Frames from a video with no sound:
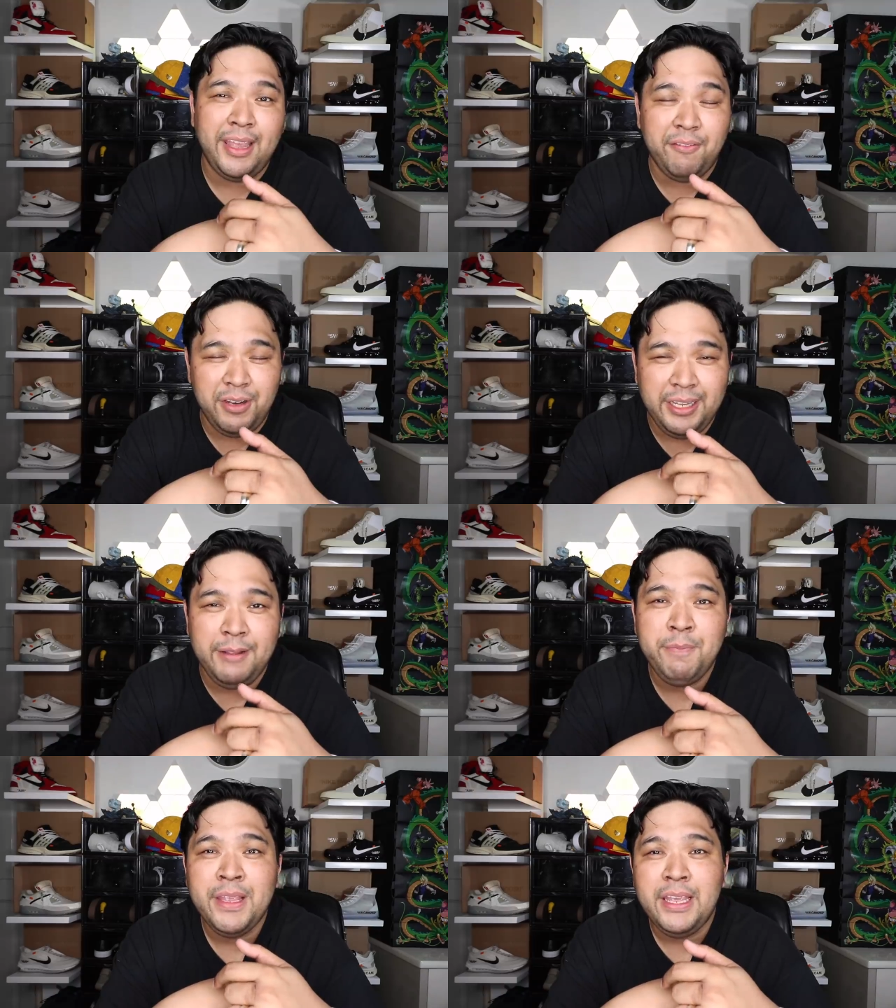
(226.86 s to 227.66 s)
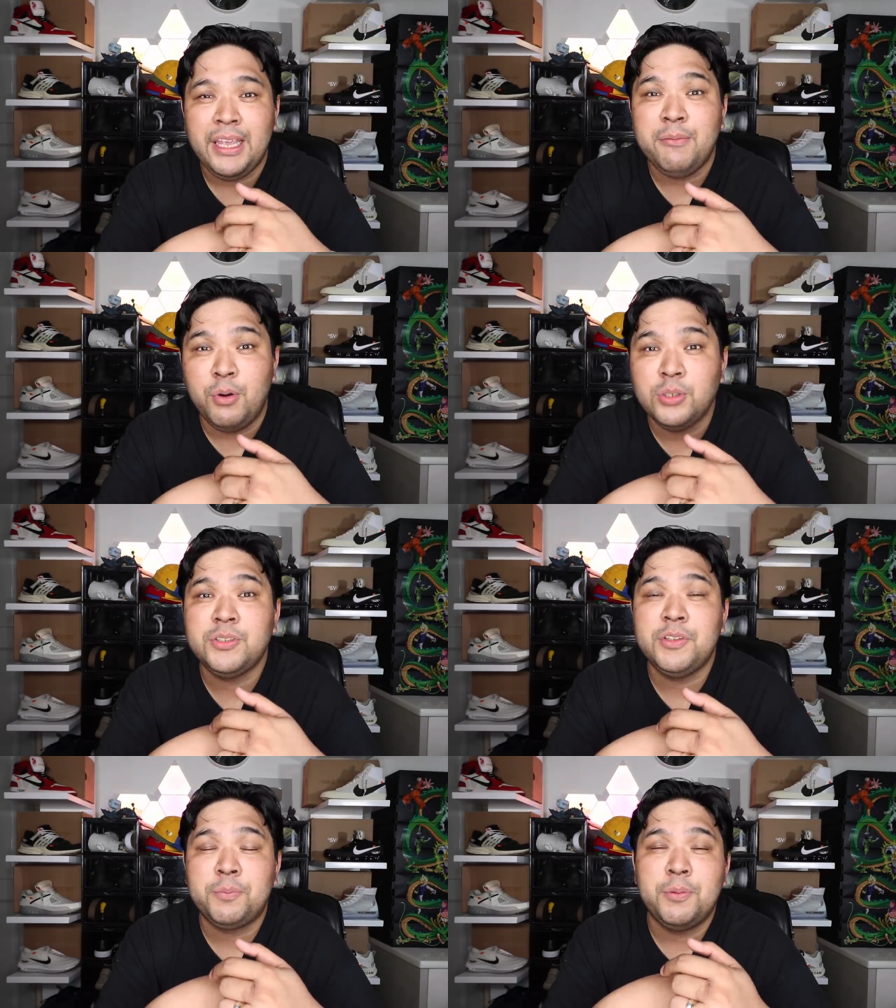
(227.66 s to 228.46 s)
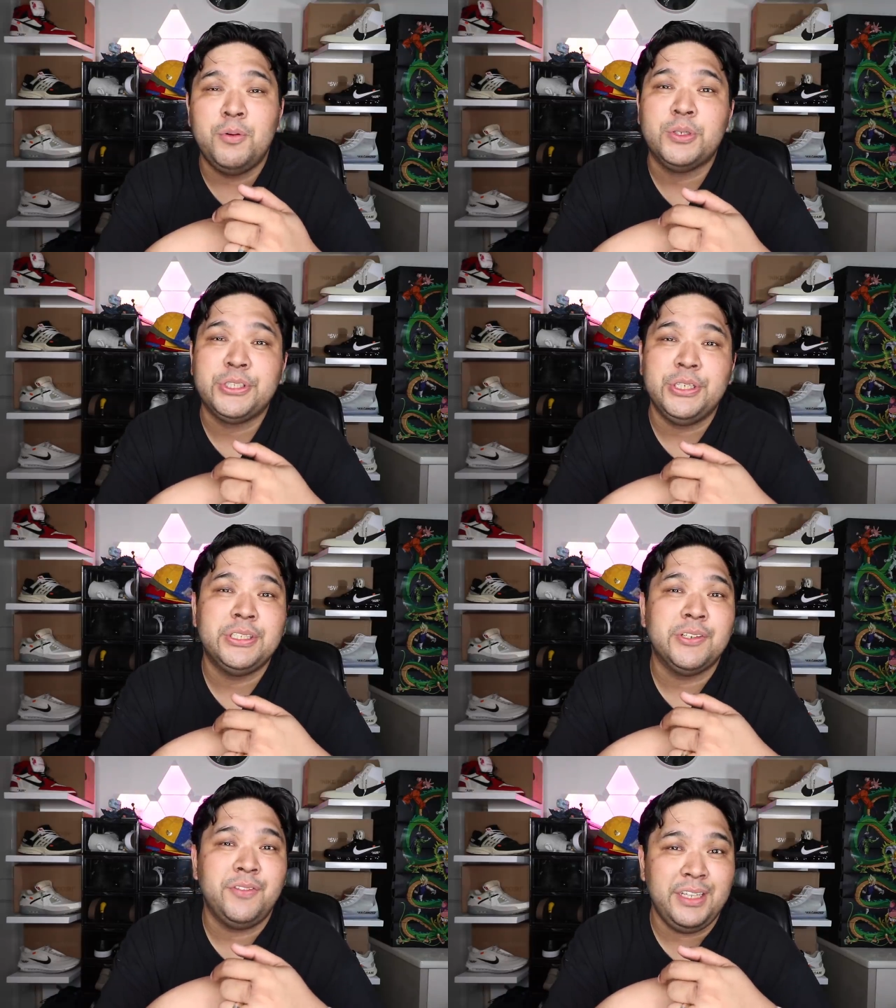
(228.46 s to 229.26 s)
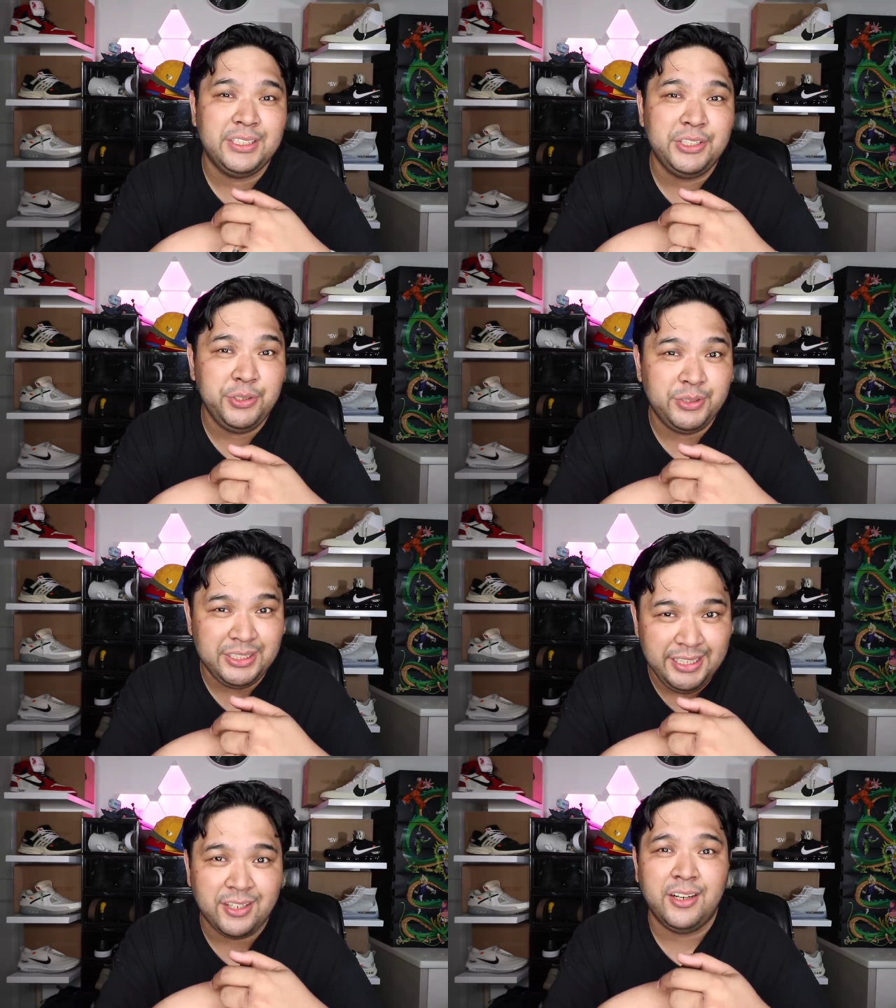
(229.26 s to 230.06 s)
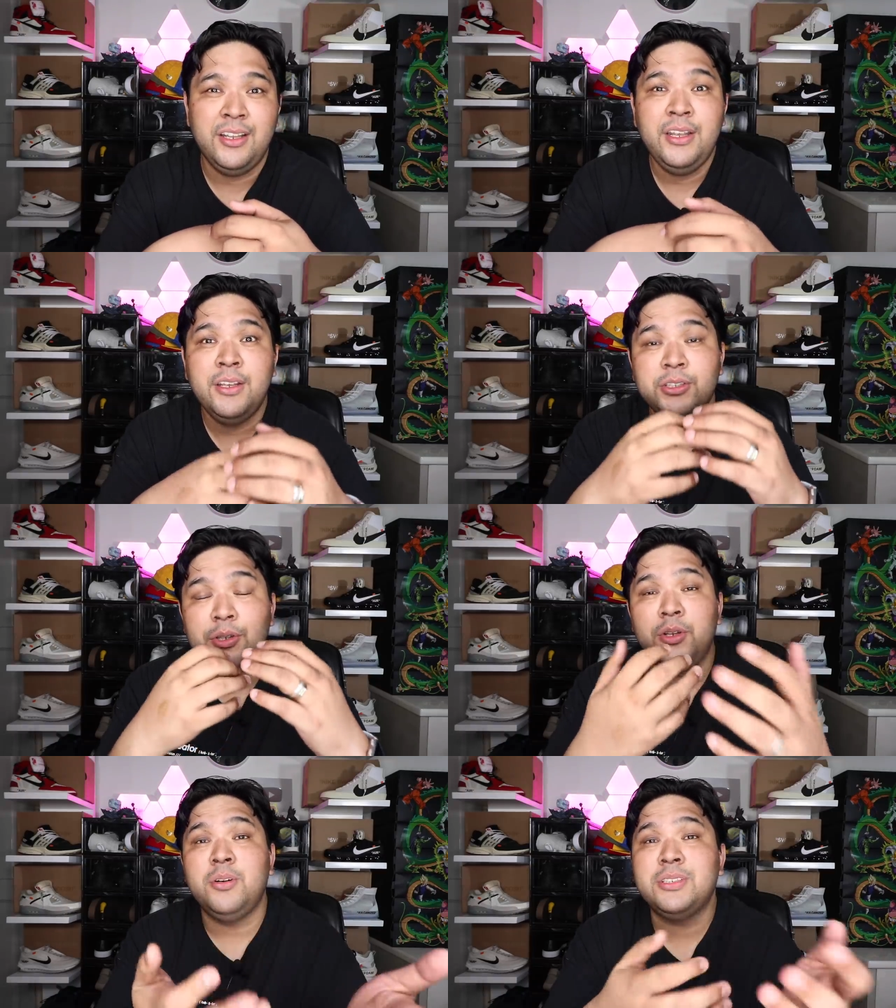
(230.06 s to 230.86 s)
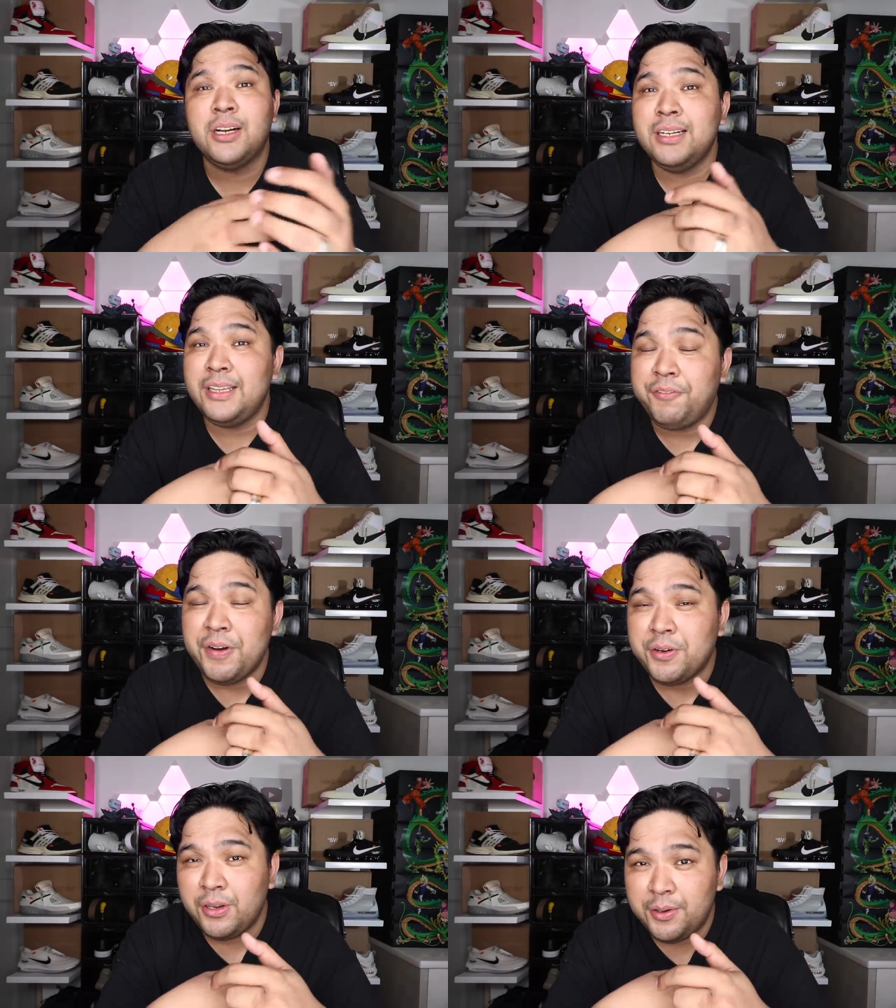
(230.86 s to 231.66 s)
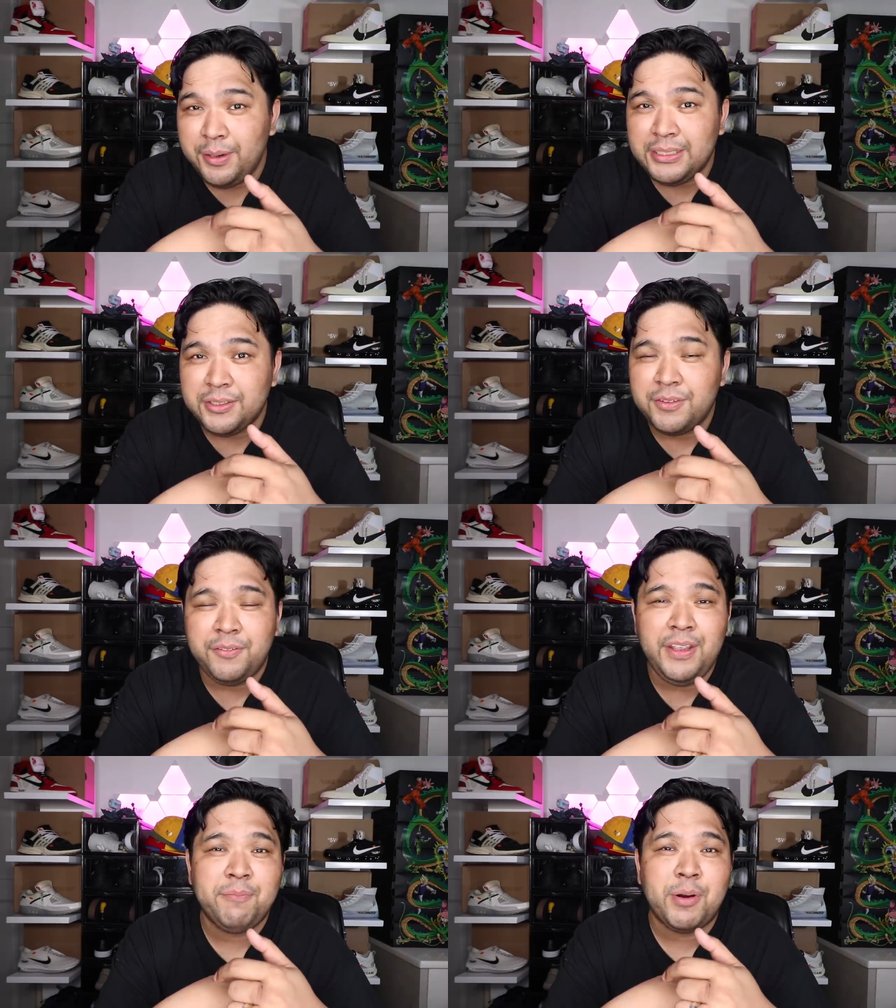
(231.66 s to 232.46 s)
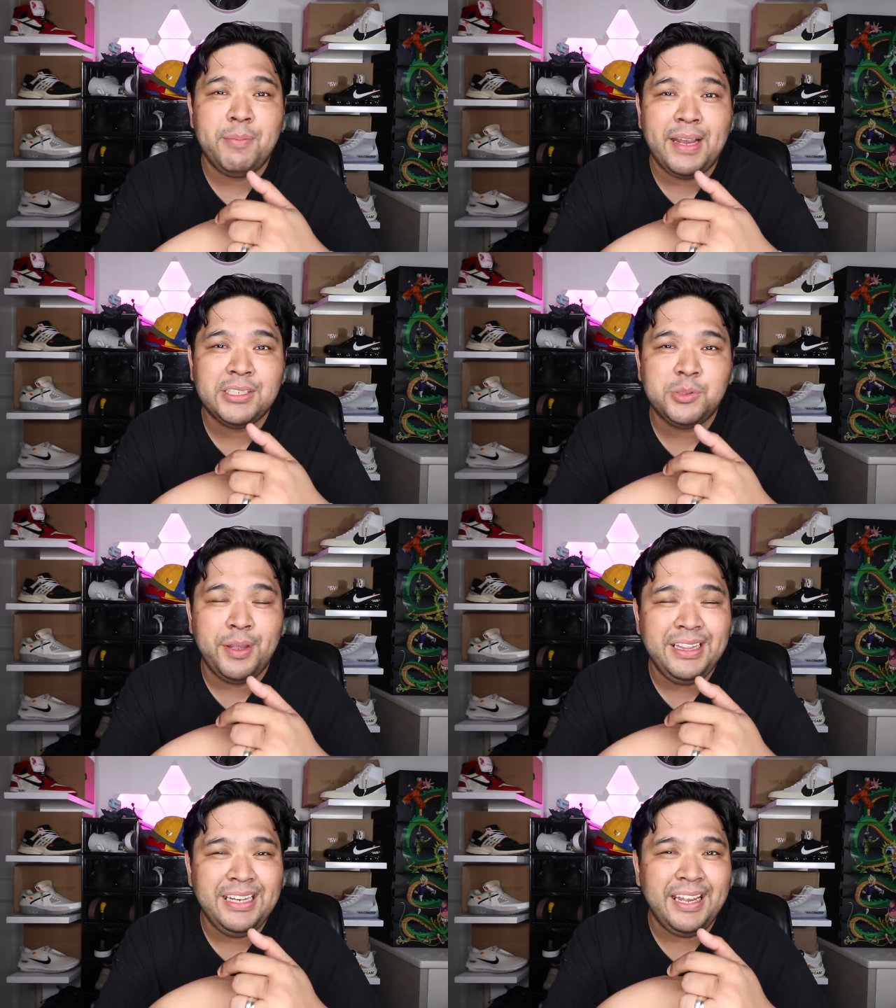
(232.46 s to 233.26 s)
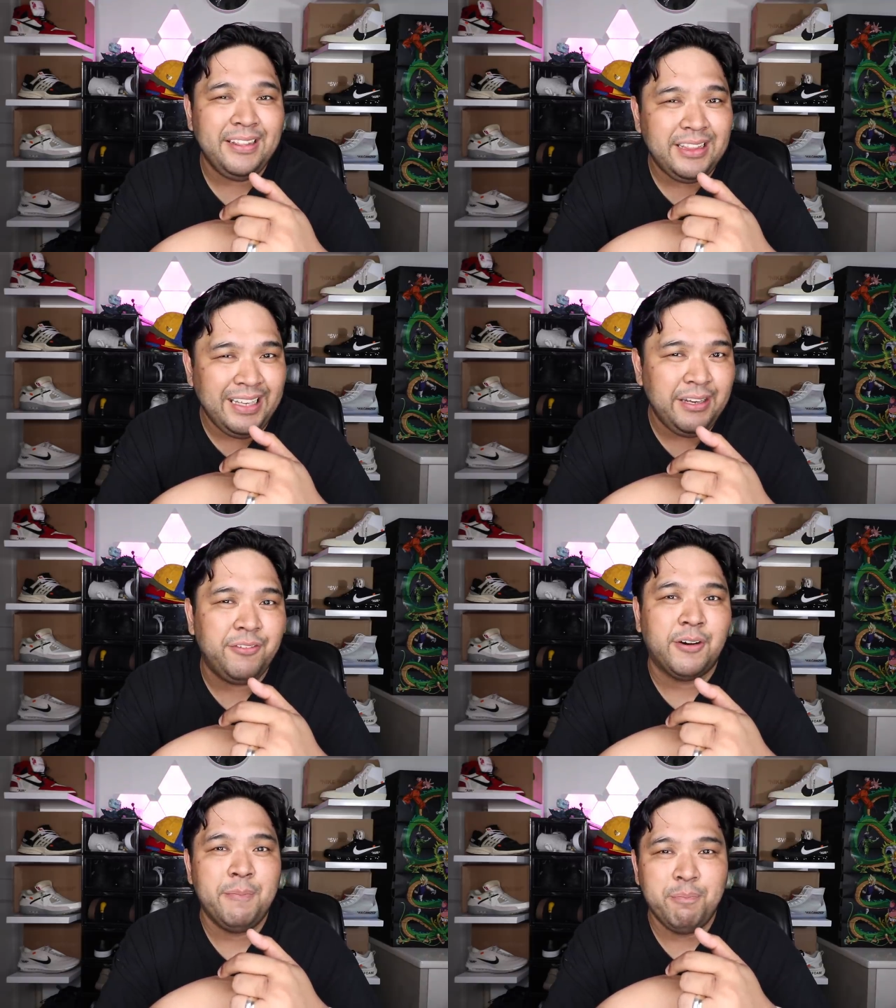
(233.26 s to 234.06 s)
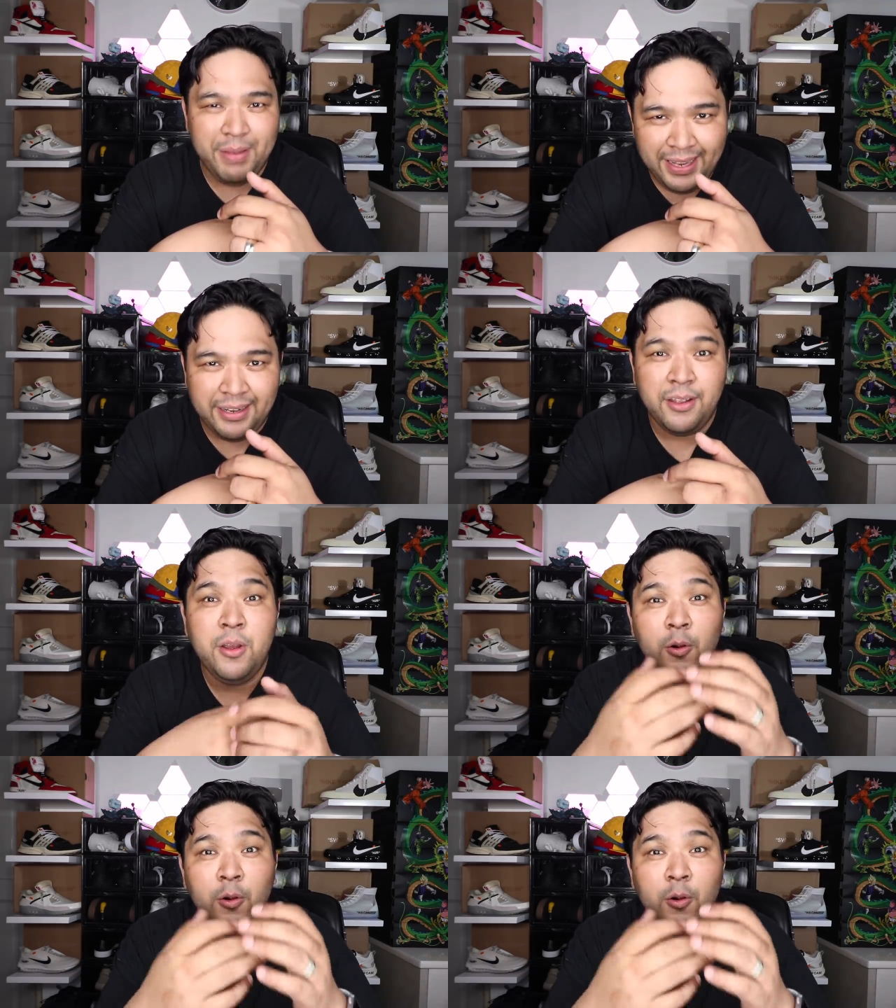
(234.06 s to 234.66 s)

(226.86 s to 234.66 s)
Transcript: heavily in most of the promotions of this new sneaker. So those are the different colorways of the Vapor Max 2019 for men.